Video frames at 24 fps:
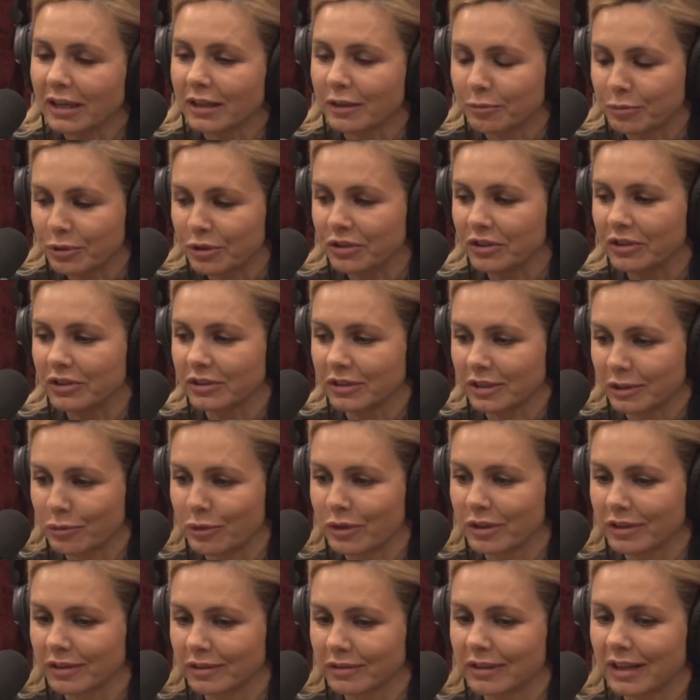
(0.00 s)
and particularly with
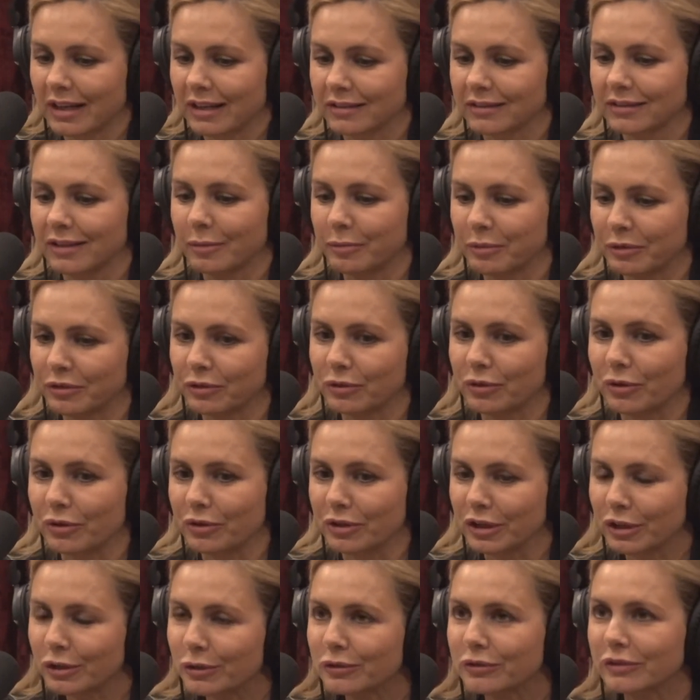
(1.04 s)
this last episode on
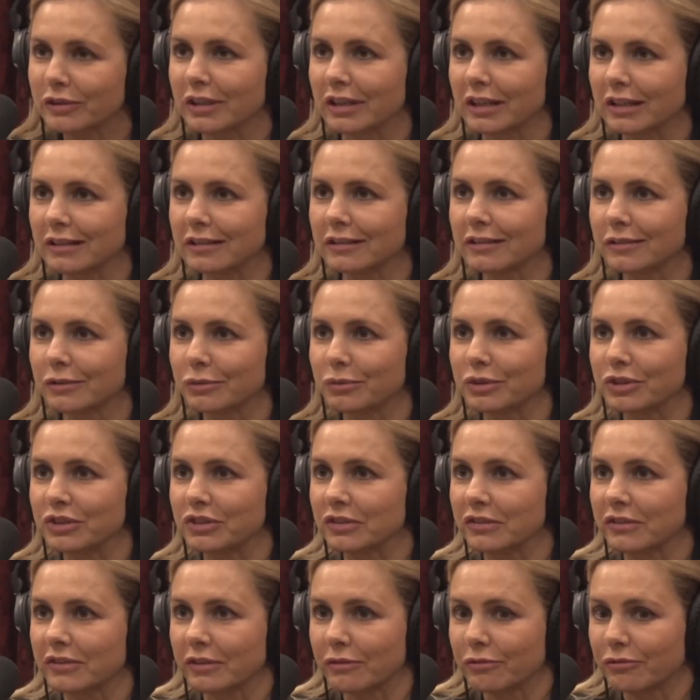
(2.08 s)
ghost guns, which
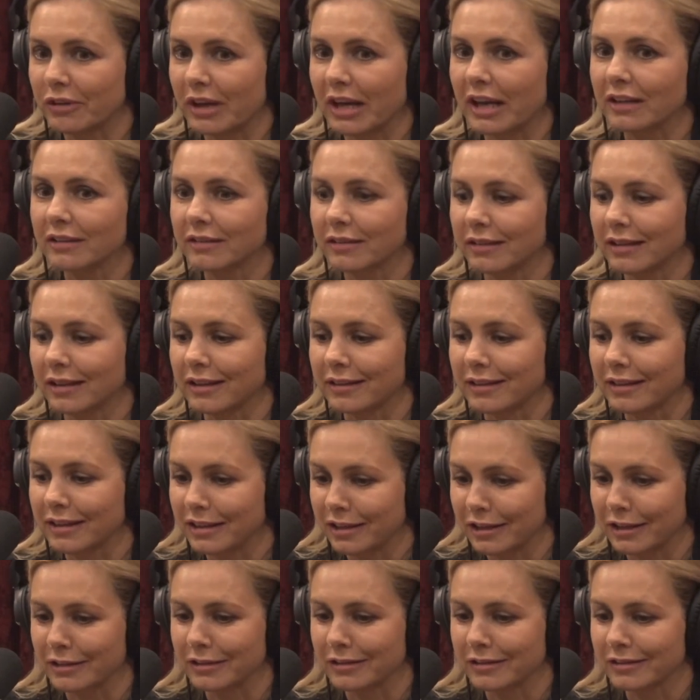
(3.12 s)
is the fact that the
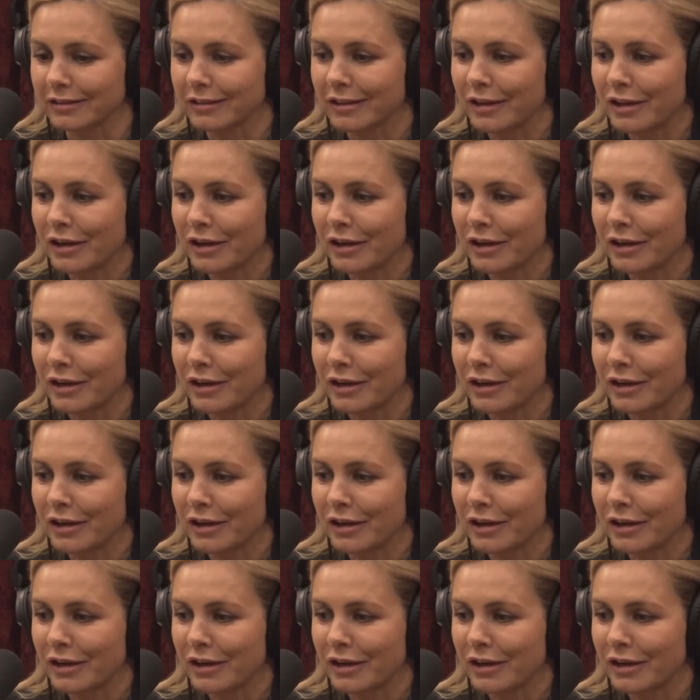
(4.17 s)
guns